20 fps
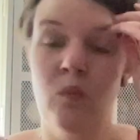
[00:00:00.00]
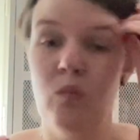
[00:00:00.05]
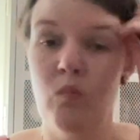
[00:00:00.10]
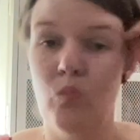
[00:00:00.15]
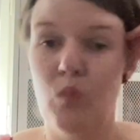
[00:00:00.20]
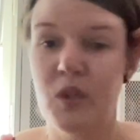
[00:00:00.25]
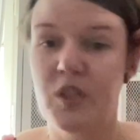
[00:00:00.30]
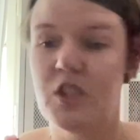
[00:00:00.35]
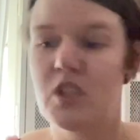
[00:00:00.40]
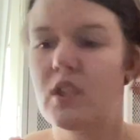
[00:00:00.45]

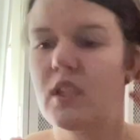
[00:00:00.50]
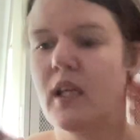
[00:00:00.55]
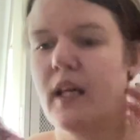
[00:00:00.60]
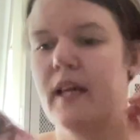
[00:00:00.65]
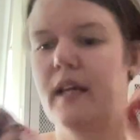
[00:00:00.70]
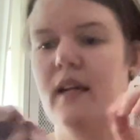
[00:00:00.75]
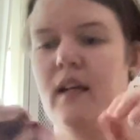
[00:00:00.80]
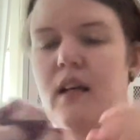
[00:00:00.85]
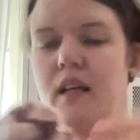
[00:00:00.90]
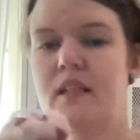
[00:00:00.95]
which I
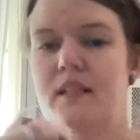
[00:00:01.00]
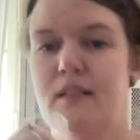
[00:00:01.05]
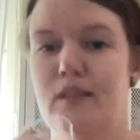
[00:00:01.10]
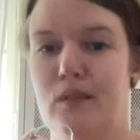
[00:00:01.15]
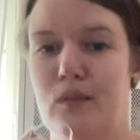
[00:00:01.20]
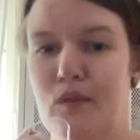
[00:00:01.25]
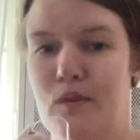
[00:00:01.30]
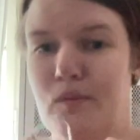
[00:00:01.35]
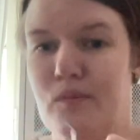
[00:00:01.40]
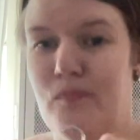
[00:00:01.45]
cast
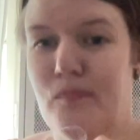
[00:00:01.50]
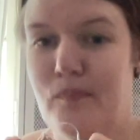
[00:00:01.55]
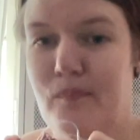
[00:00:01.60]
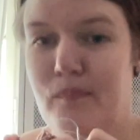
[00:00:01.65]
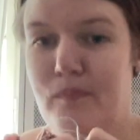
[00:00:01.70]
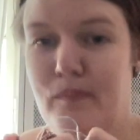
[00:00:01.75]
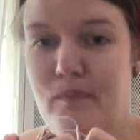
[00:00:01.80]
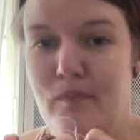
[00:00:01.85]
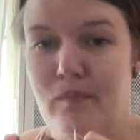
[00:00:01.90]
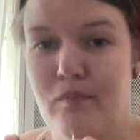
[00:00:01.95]
on
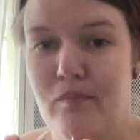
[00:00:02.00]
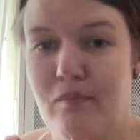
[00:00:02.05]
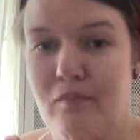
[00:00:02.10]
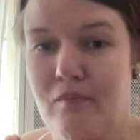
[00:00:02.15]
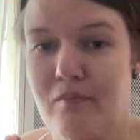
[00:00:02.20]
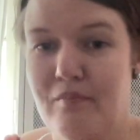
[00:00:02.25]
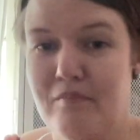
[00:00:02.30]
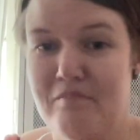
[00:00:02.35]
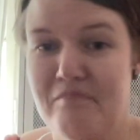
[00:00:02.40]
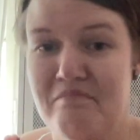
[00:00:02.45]

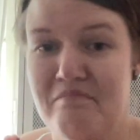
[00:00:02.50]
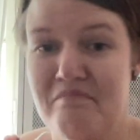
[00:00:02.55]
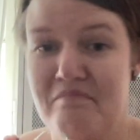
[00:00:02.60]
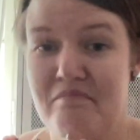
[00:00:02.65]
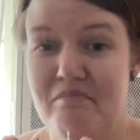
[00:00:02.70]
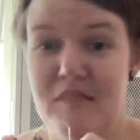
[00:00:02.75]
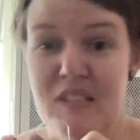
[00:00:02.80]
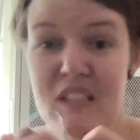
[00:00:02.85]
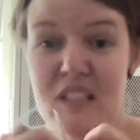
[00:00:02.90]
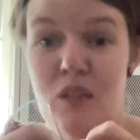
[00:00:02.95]

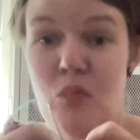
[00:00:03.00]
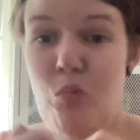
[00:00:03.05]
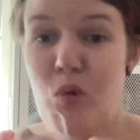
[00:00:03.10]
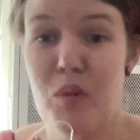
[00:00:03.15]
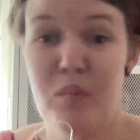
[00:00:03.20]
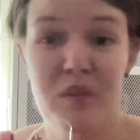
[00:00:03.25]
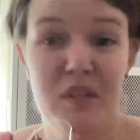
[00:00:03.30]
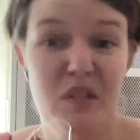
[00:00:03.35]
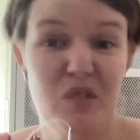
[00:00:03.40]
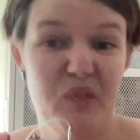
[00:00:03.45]
somewhere
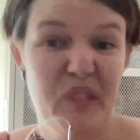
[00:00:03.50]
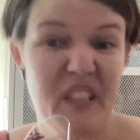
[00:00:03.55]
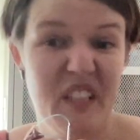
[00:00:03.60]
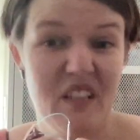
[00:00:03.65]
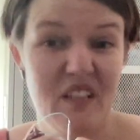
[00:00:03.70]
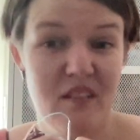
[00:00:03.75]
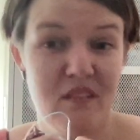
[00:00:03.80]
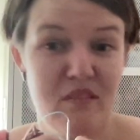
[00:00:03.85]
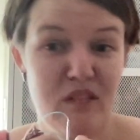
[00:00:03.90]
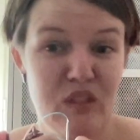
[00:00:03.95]

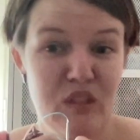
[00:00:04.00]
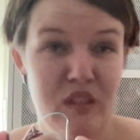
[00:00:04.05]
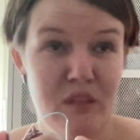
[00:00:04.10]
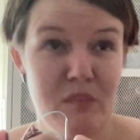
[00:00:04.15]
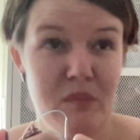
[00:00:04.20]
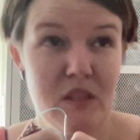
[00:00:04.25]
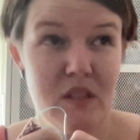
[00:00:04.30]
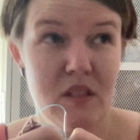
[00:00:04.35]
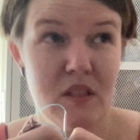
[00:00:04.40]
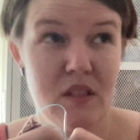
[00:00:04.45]
between
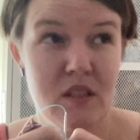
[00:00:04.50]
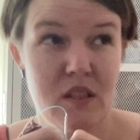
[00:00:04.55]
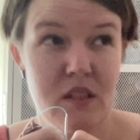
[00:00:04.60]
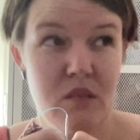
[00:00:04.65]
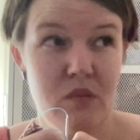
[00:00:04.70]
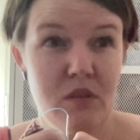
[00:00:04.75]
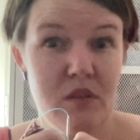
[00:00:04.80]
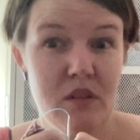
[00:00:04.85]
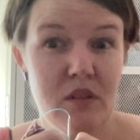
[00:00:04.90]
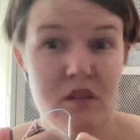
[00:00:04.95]
Christmas and
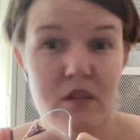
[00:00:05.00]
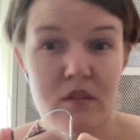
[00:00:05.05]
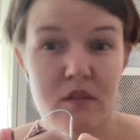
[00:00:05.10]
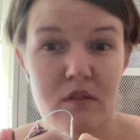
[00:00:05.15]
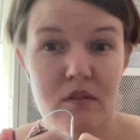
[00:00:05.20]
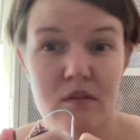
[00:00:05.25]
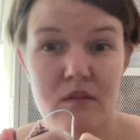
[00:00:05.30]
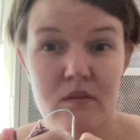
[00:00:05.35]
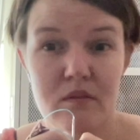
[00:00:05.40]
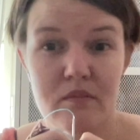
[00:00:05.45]
New Year
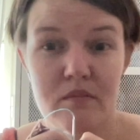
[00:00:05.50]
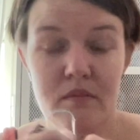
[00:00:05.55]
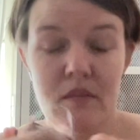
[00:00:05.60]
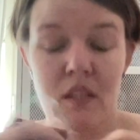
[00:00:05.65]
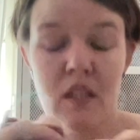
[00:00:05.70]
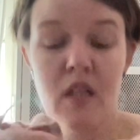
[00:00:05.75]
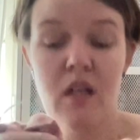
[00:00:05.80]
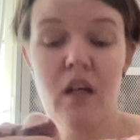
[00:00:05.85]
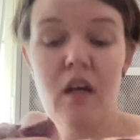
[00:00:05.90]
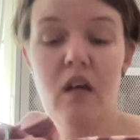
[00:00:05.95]

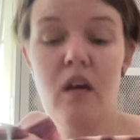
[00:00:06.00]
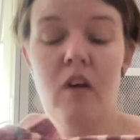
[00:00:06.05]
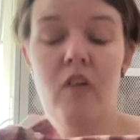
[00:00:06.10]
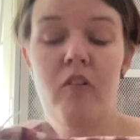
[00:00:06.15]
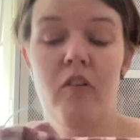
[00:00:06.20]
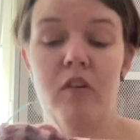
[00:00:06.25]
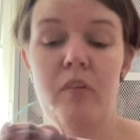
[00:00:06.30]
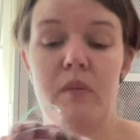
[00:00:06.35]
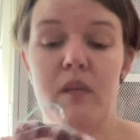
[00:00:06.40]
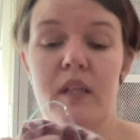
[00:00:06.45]

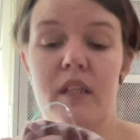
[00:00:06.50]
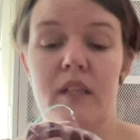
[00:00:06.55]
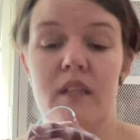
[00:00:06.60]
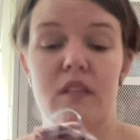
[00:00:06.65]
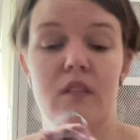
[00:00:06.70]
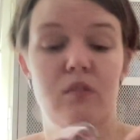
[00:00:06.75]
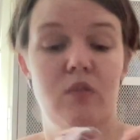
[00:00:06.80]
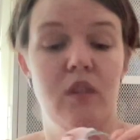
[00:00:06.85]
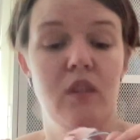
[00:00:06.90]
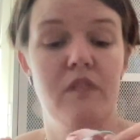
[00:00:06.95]
for my
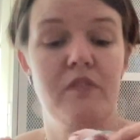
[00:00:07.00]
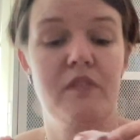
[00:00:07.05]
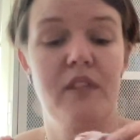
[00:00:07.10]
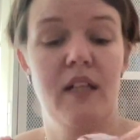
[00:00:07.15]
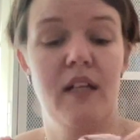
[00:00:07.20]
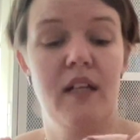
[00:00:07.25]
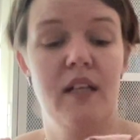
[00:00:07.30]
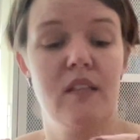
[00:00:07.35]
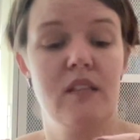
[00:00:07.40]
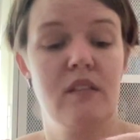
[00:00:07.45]
12
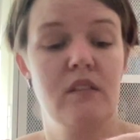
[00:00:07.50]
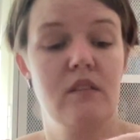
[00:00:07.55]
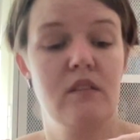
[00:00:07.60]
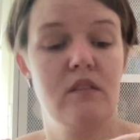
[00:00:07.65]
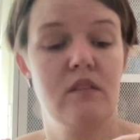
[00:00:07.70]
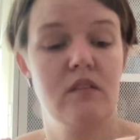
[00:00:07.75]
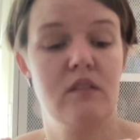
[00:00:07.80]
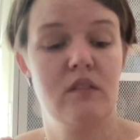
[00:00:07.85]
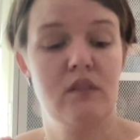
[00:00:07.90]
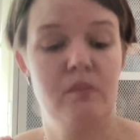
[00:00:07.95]

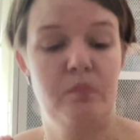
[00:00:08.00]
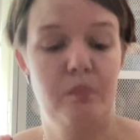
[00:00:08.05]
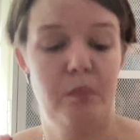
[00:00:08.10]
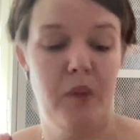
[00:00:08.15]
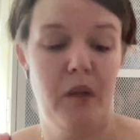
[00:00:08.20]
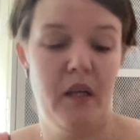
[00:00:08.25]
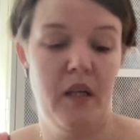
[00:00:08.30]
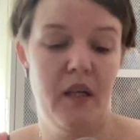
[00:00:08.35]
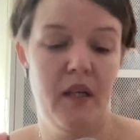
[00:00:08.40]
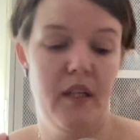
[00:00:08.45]
cast-ons
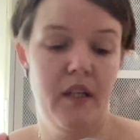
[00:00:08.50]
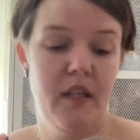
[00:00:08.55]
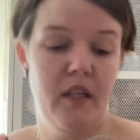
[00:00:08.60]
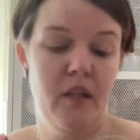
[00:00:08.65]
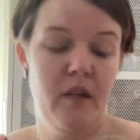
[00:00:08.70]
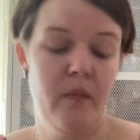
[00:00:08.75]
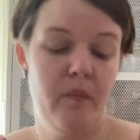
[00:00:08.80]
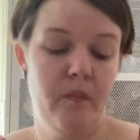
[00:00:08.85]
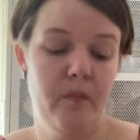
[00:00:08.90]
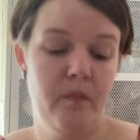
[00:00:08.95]
by